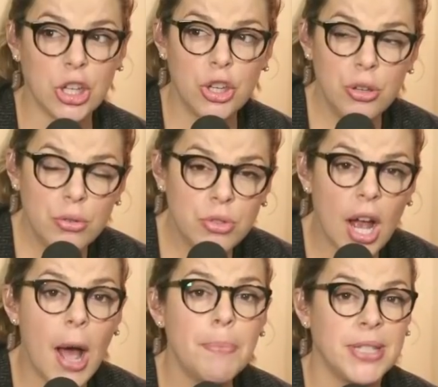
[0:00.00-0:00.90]
huge
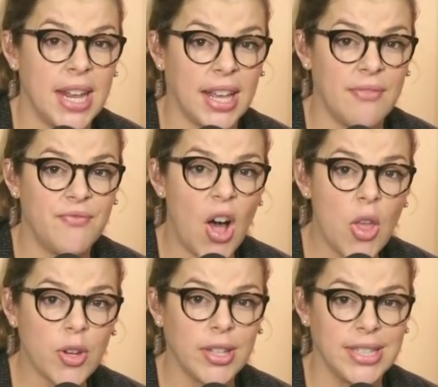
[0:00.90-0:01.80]
uptick in
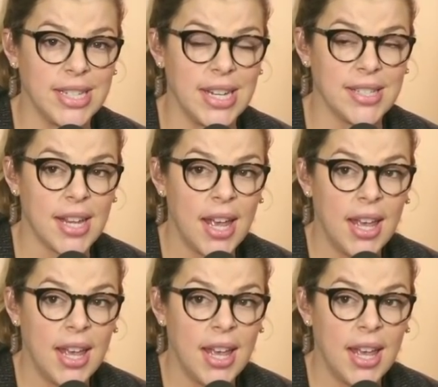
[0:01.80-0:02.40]
fatherlessness,